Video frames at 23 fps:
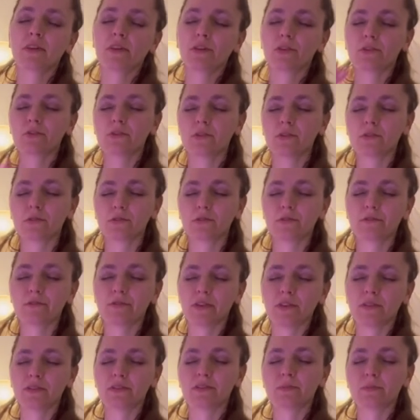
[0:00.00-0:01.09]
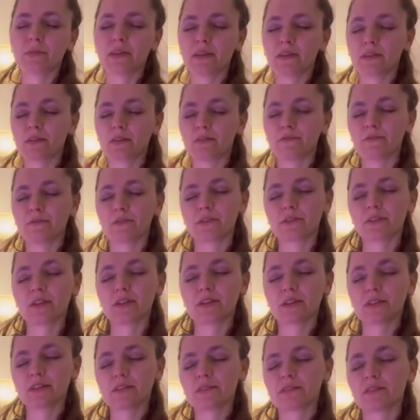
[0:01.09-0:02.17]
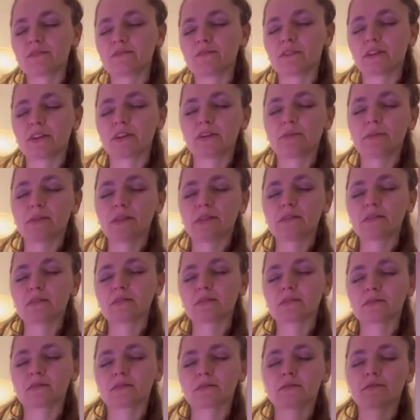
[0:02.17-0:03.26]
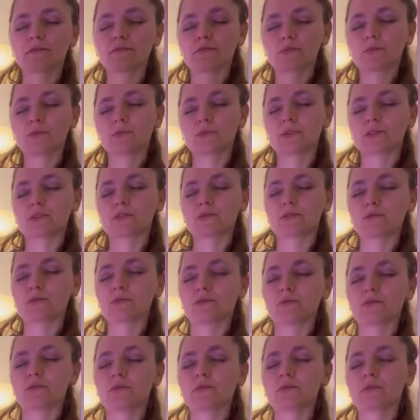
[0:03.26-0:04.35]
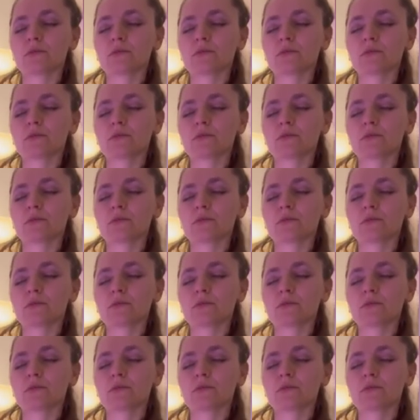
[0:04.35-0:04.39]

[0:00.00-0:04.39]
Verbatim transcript: crystal friends are making a very nice environment from which to